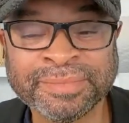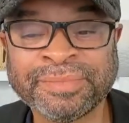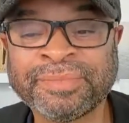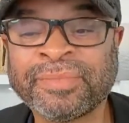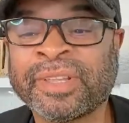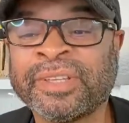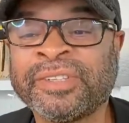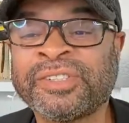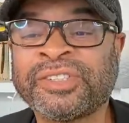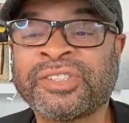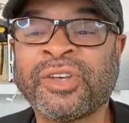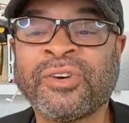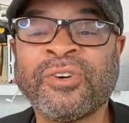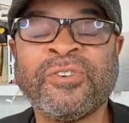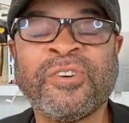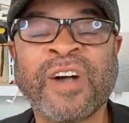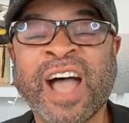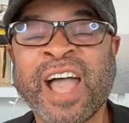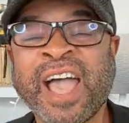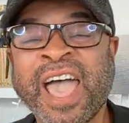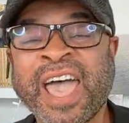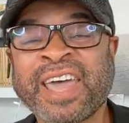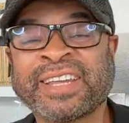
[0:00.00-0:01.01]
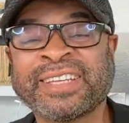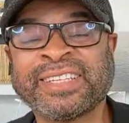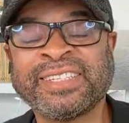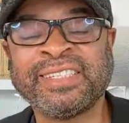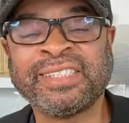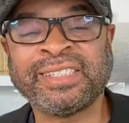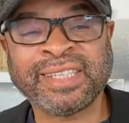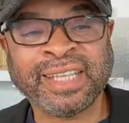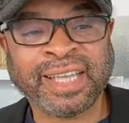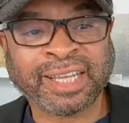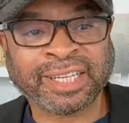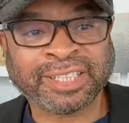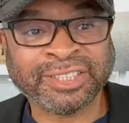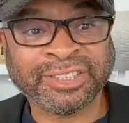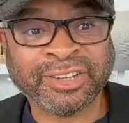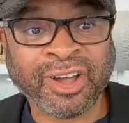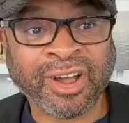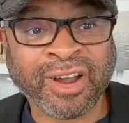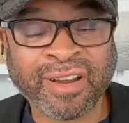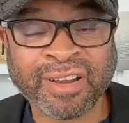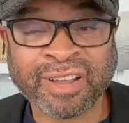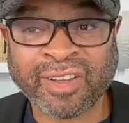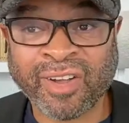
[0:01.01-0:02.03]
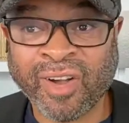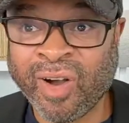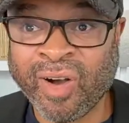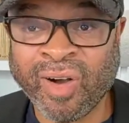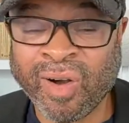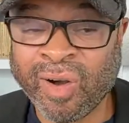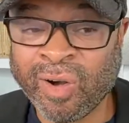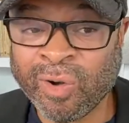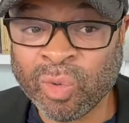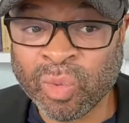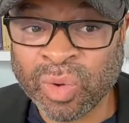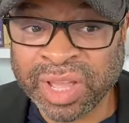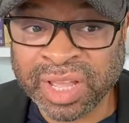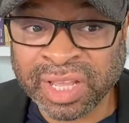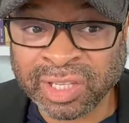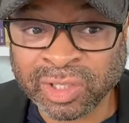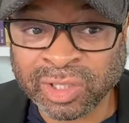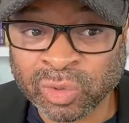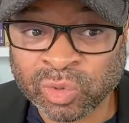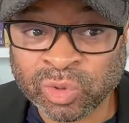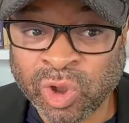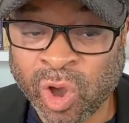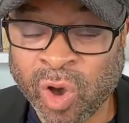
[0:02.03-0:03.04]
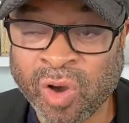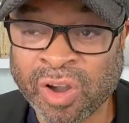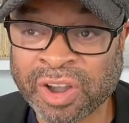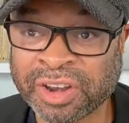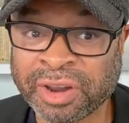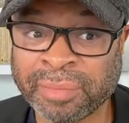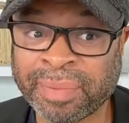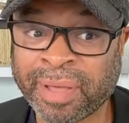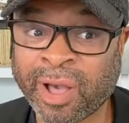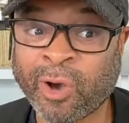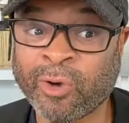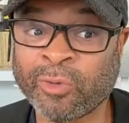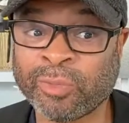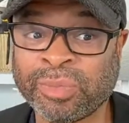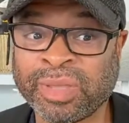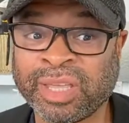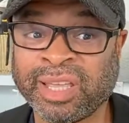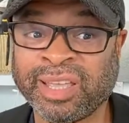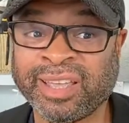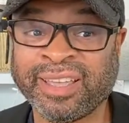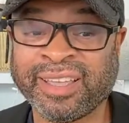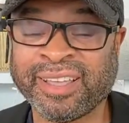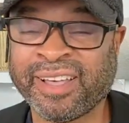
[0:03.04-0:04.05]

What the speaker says: So I had a sick narc always talking about me.